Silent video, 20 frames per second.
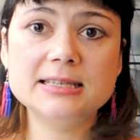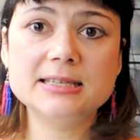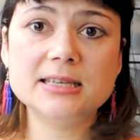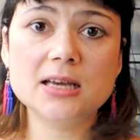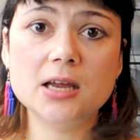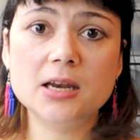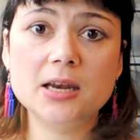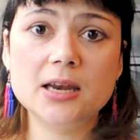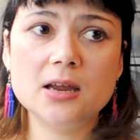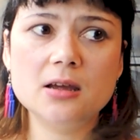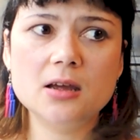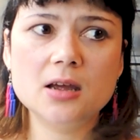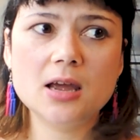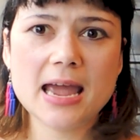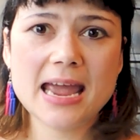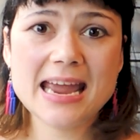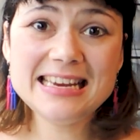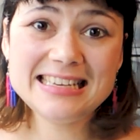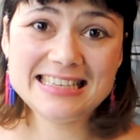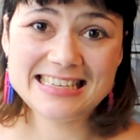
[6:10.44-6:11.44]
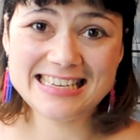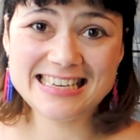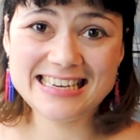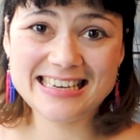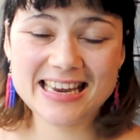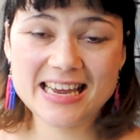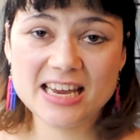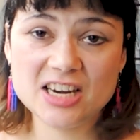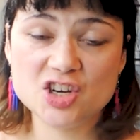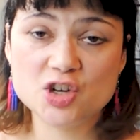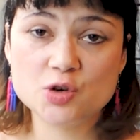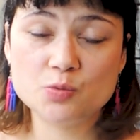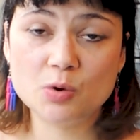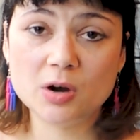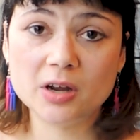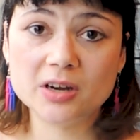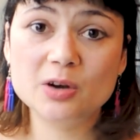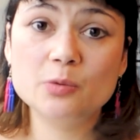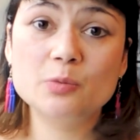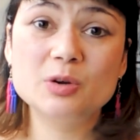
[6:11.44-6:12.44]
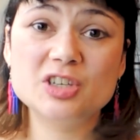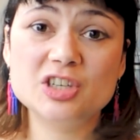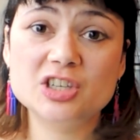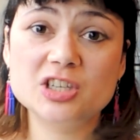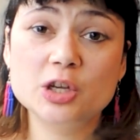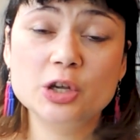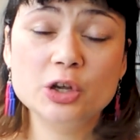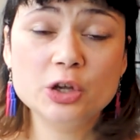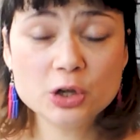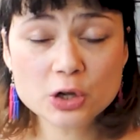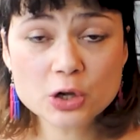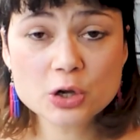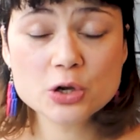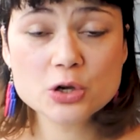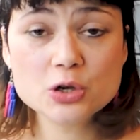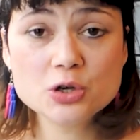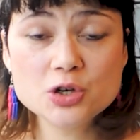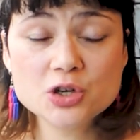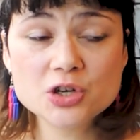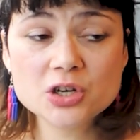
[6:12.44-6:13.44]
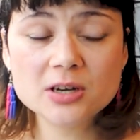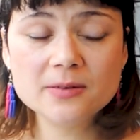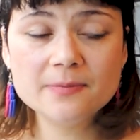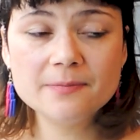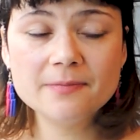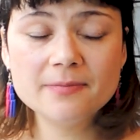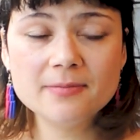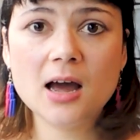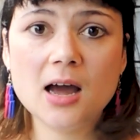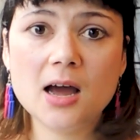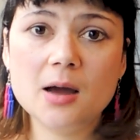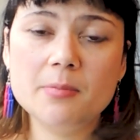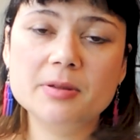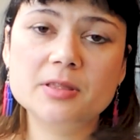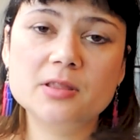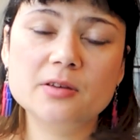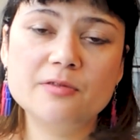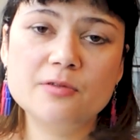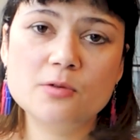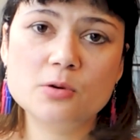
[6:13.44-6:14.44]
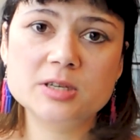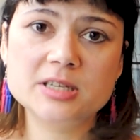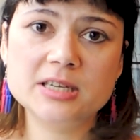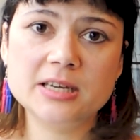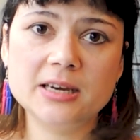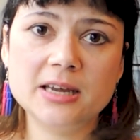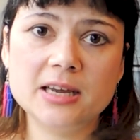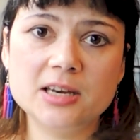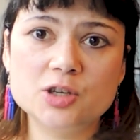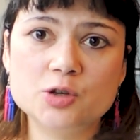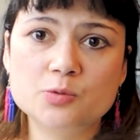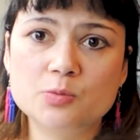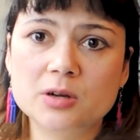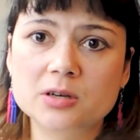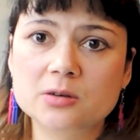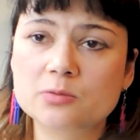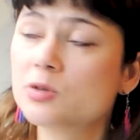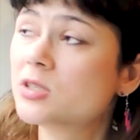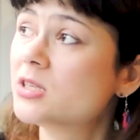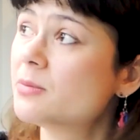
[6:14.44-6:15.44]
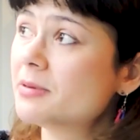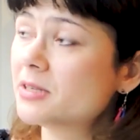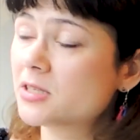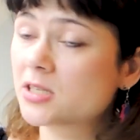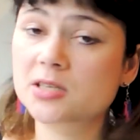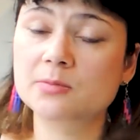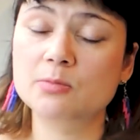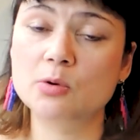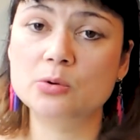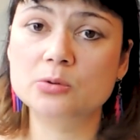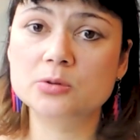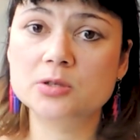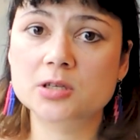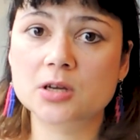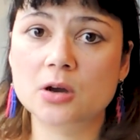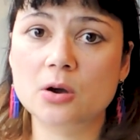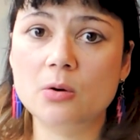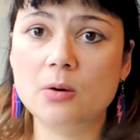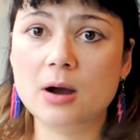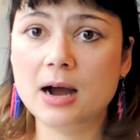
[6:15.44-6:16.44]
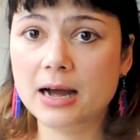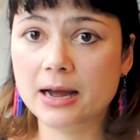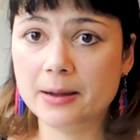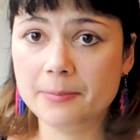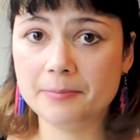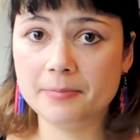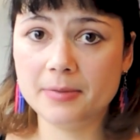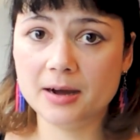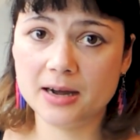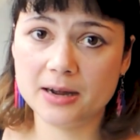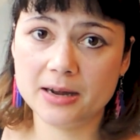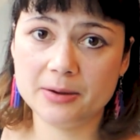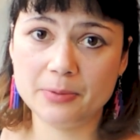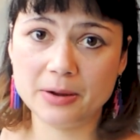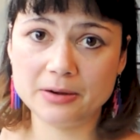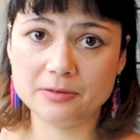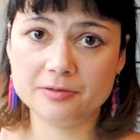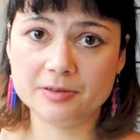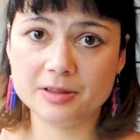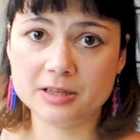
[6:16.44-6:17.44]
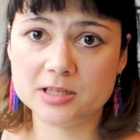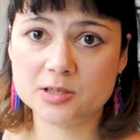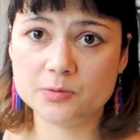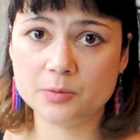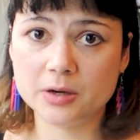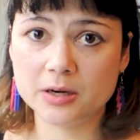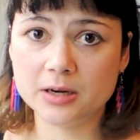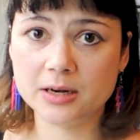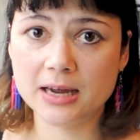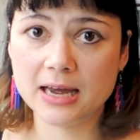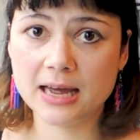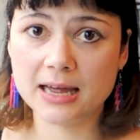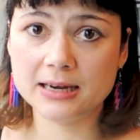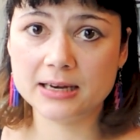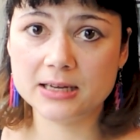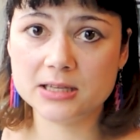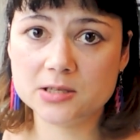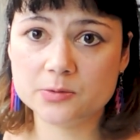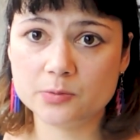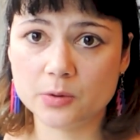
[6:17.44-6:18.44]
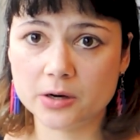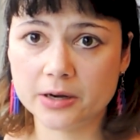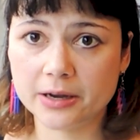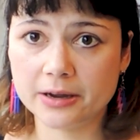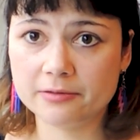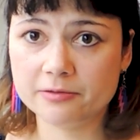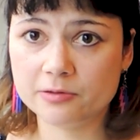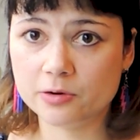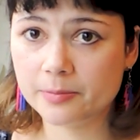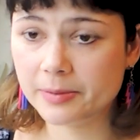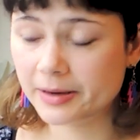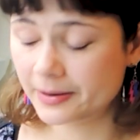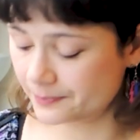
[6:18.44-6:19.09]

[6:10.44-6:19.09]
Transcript: is an 18-inch one, which is huge, but the 14-inch one was a bit small, so I went for this one, and it's working for